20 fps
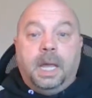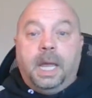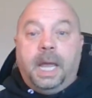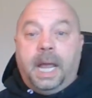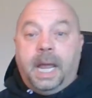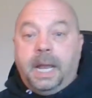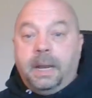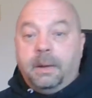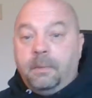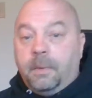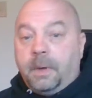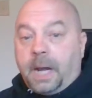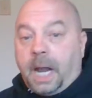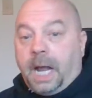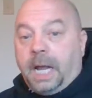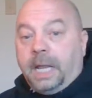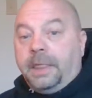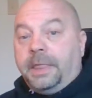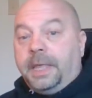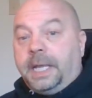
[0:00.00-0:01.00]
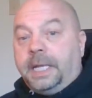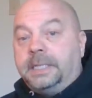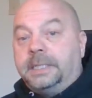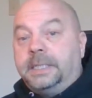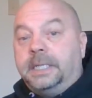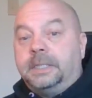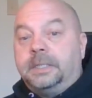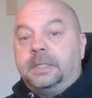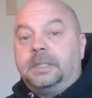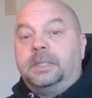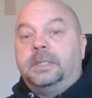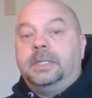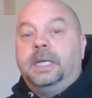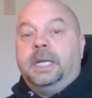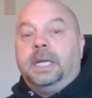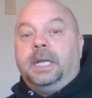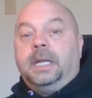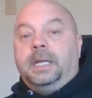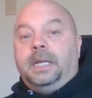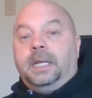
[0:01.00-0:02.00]
And what I think is
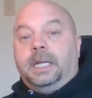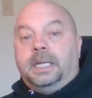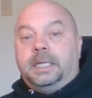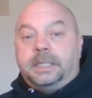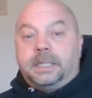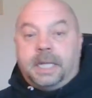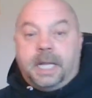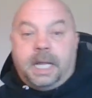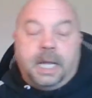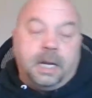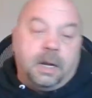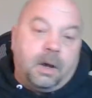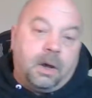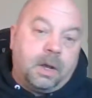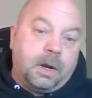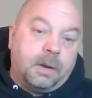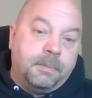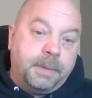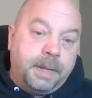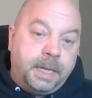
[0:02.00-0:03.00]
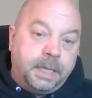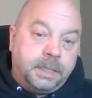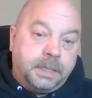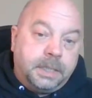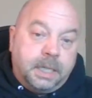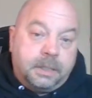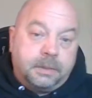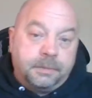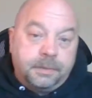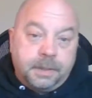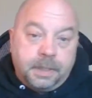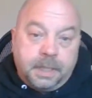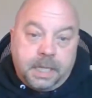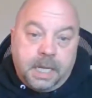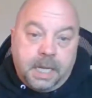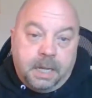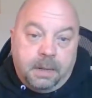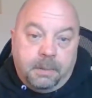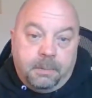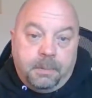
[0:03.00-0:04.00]
interesting is that automation has really
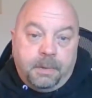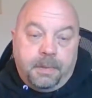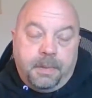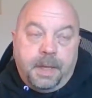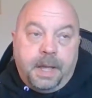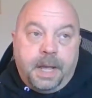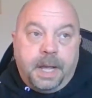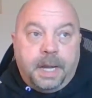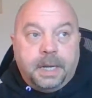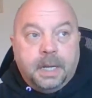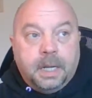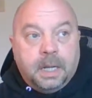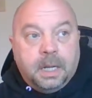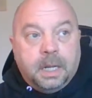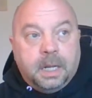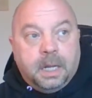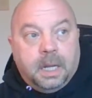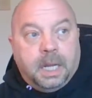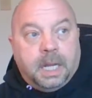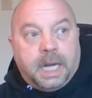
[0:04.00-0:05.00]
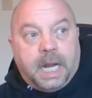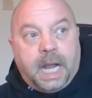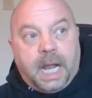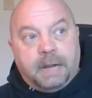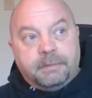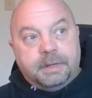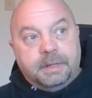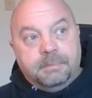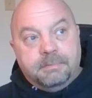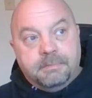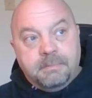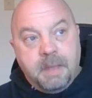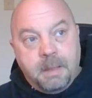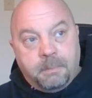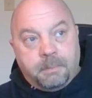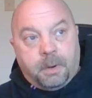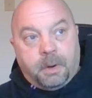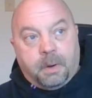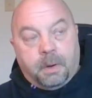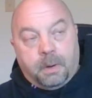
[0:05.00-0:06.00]
helped with that. And I
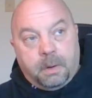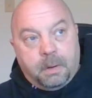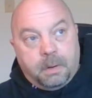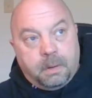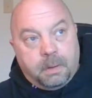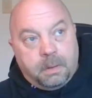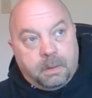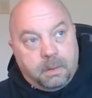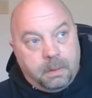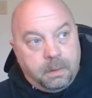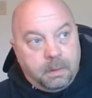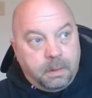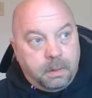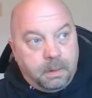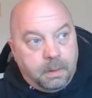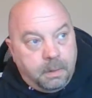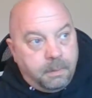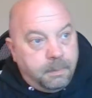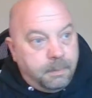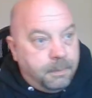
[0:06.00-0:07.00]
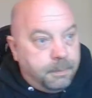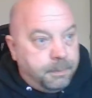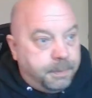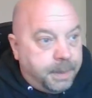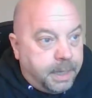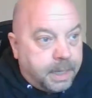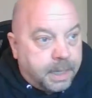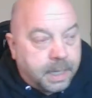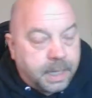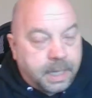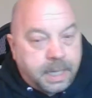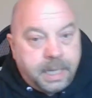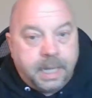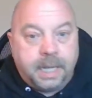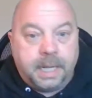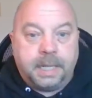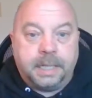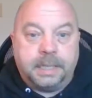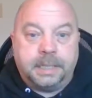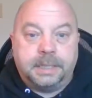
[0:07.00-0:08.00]
remember being a
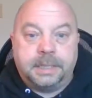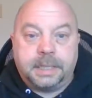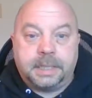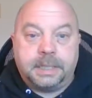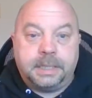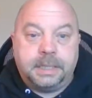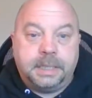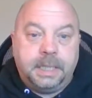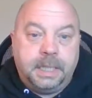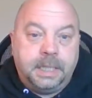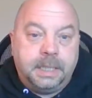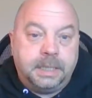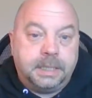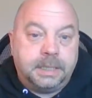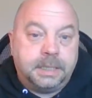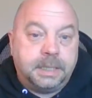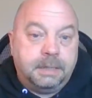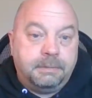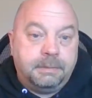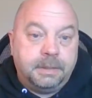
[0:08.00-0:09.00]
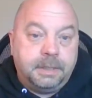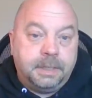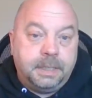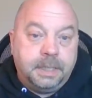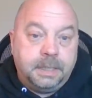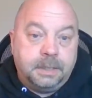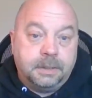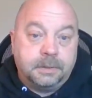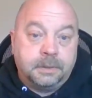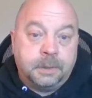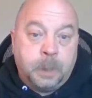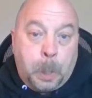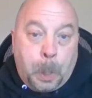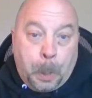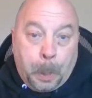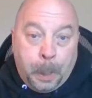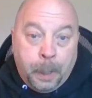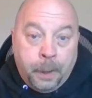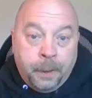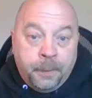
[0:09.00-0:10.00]
kid, 16, 17 years
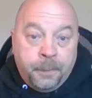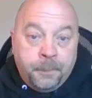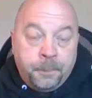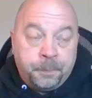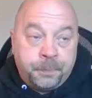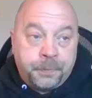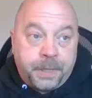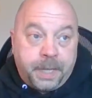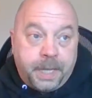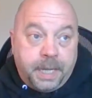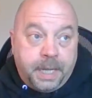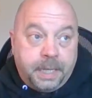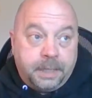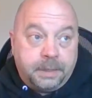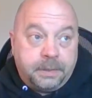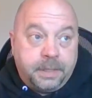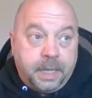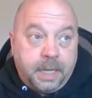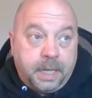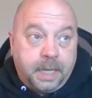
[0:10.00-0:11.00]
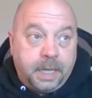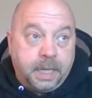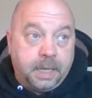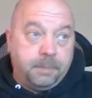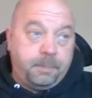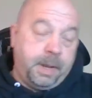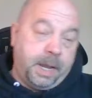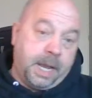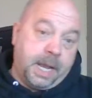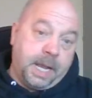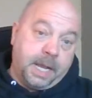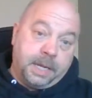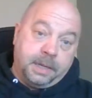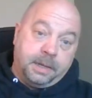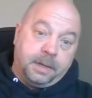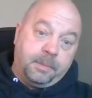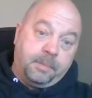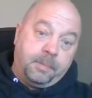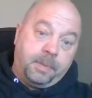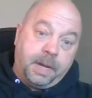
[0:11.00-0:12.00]
old, and taking a pen
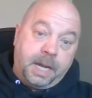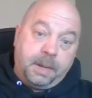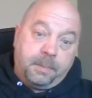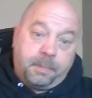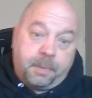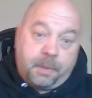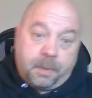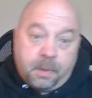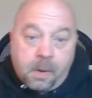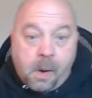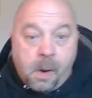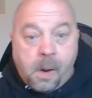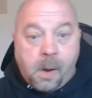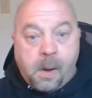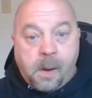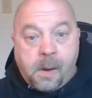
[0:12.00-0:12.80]
and a paper